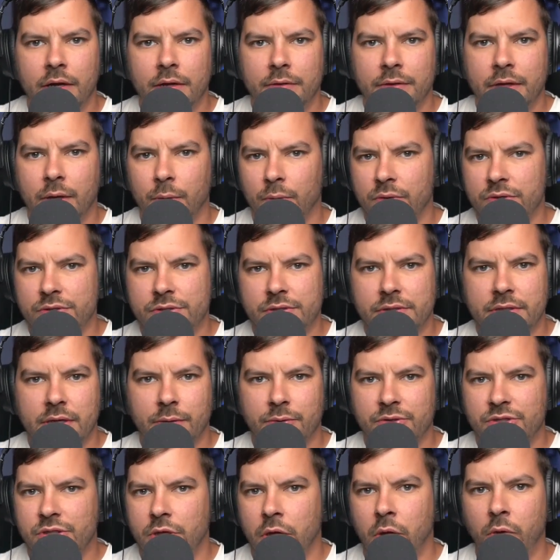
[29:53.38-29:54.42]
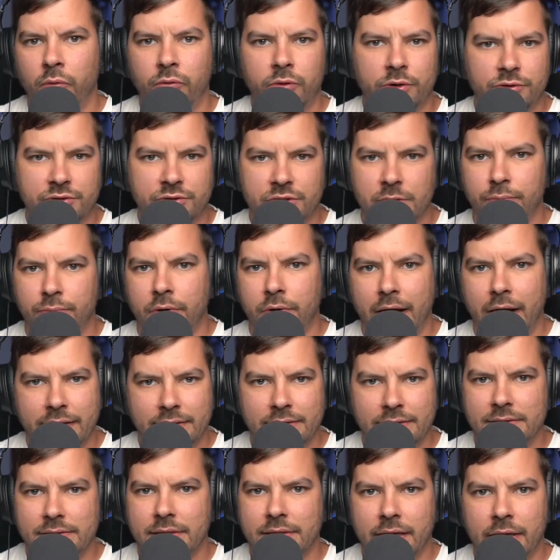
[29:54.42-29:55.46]
There was no real
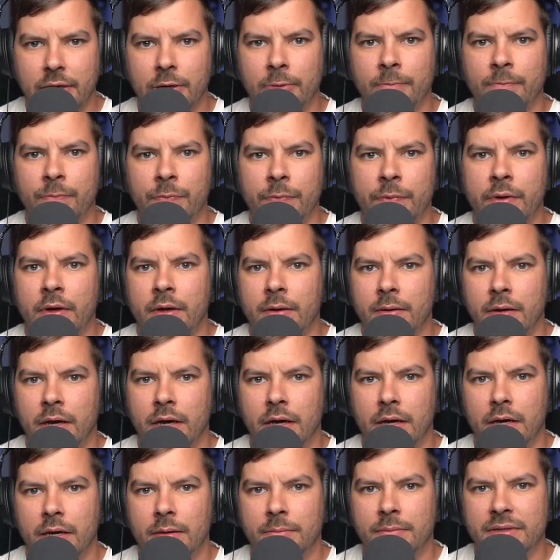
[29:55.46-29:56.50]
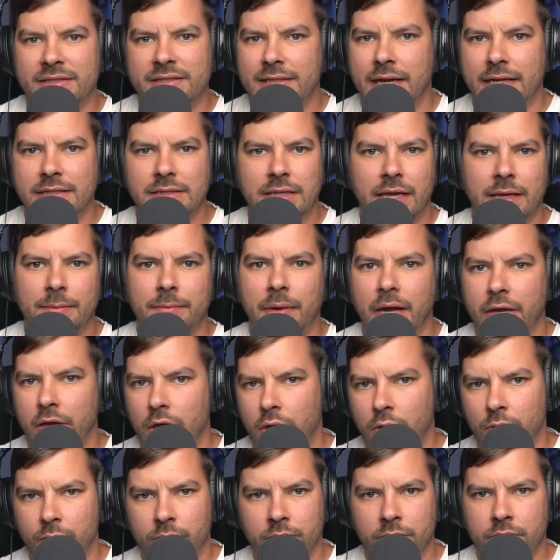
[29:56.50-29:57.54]
surprises there, besides like my
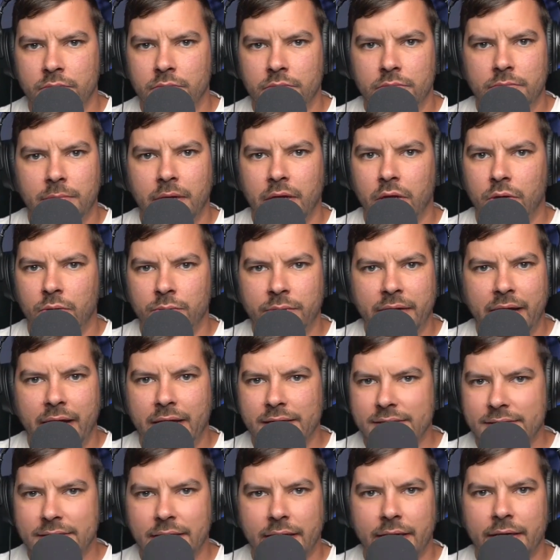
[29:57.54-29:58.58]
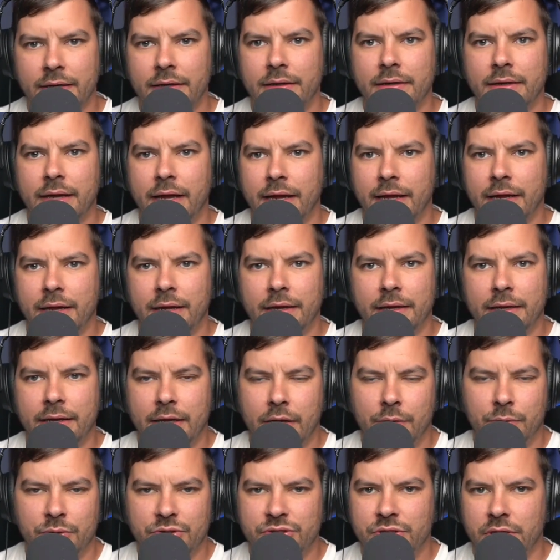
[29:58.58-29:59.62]
own gas tank, and it
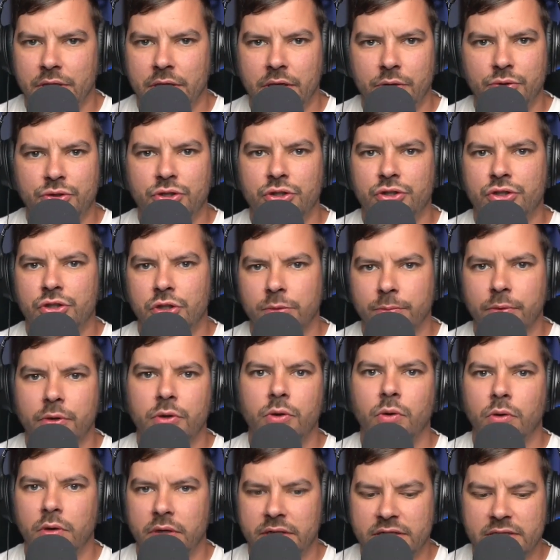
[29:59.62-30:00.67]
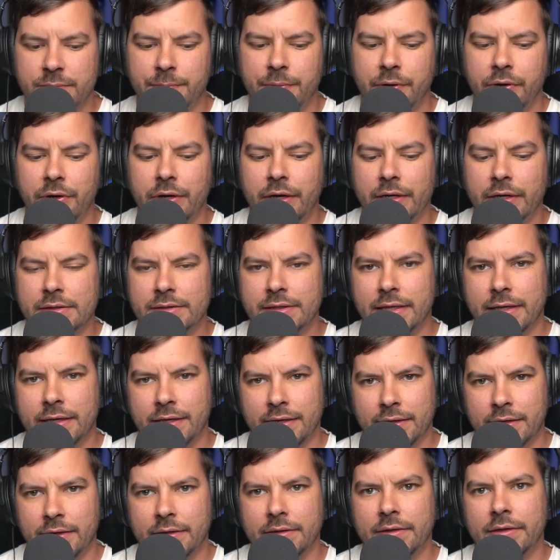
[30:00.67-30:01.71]
was a super cool experience.
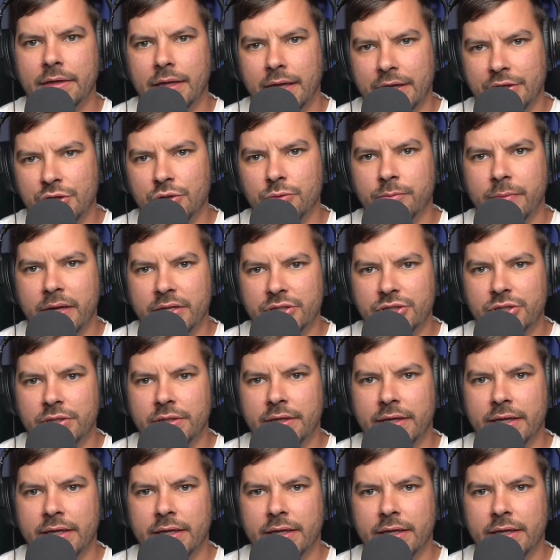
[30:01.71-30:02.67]
And like you mentioned, it